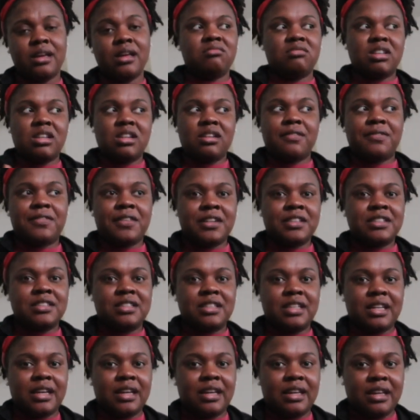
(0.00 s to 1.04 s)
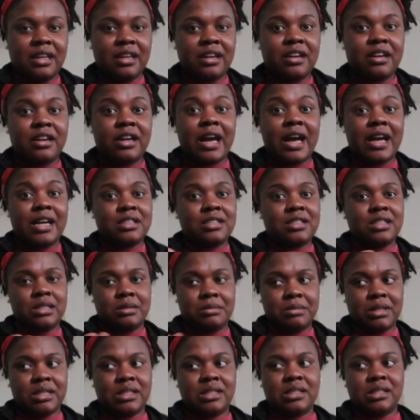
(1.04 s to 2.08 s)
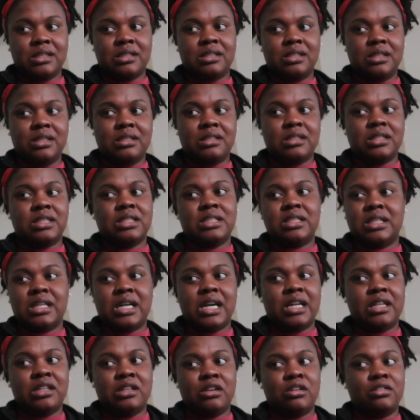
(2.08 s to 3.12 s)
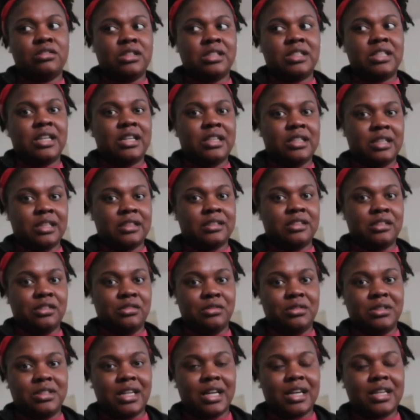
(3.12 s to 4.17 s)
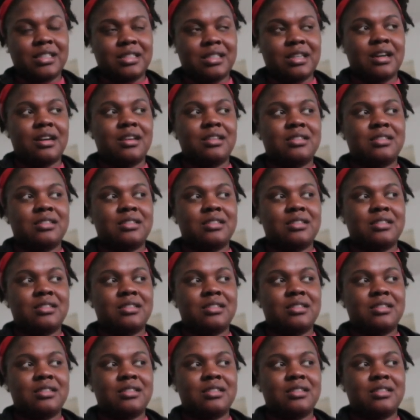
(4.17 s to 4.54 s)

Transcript: then the first day here actually speaking to the teachers they're like no they're not allowed to use docket